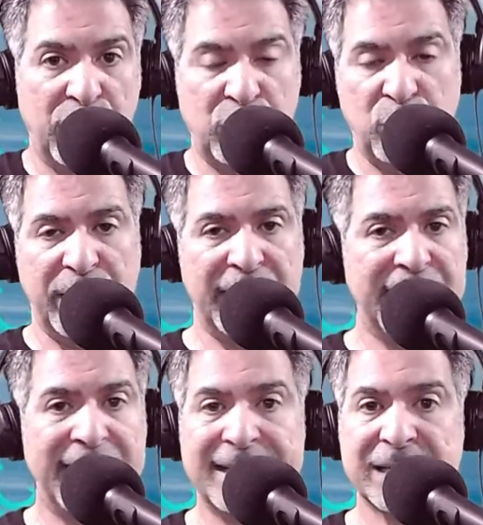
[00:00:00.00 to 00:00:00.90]
were
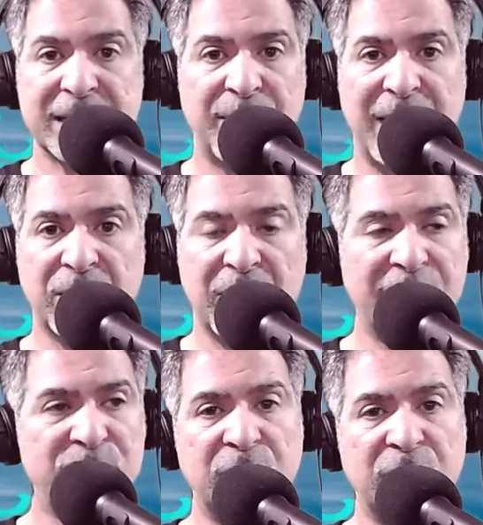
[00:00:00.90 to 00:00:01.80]
hit. It doesn't matter.
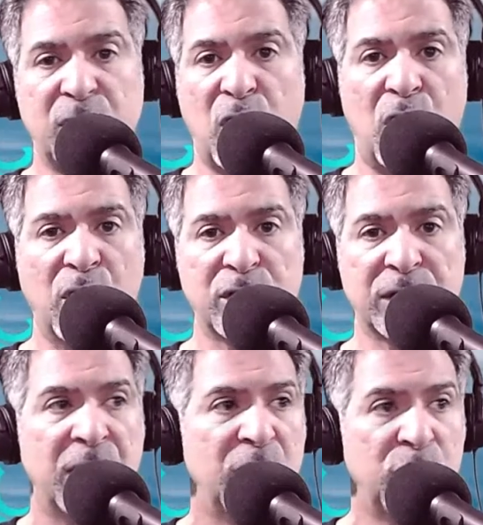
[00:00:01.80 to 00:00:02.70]
I've seen cars,
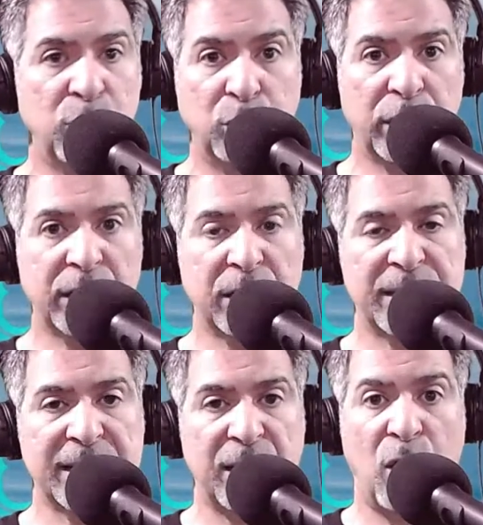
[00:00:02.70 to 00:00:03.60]
you look at them
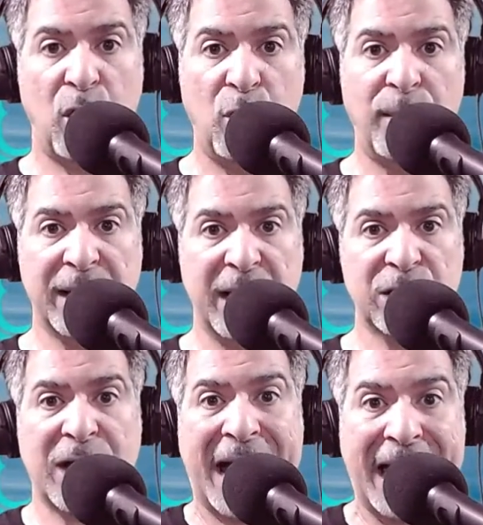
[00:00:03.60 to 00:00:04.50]
and say, oh my
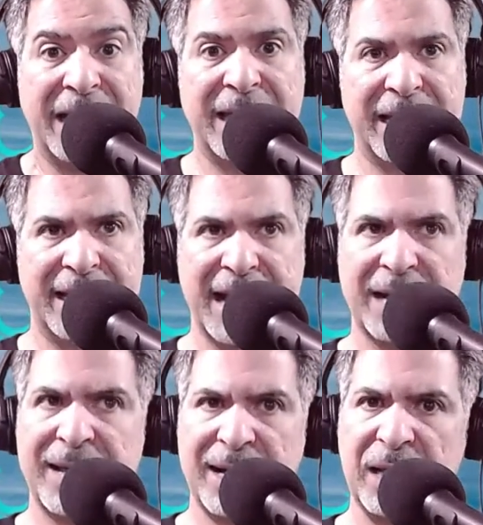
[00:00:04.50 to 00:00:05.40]
gosh, how did they get out
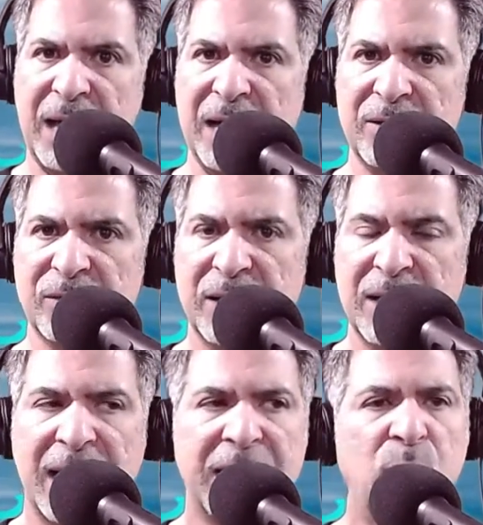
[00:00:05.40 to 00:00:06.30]
of that alive?
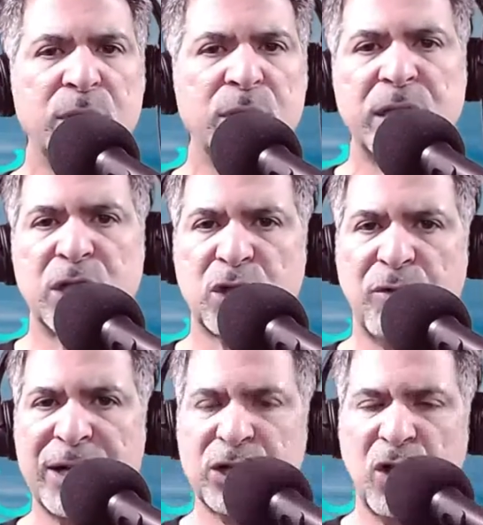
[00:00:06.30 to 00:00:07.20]
And it wasn't a
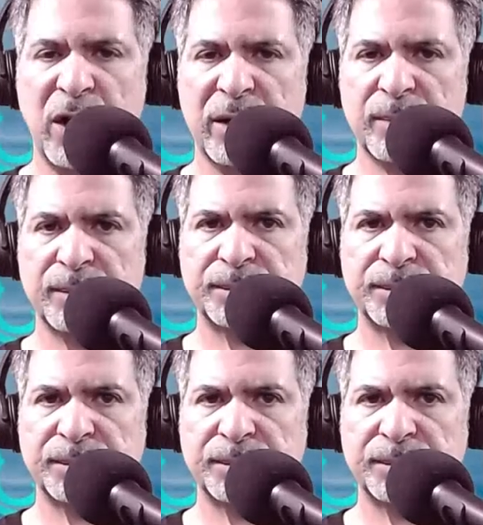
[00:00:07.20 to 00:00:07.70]
scratch on them.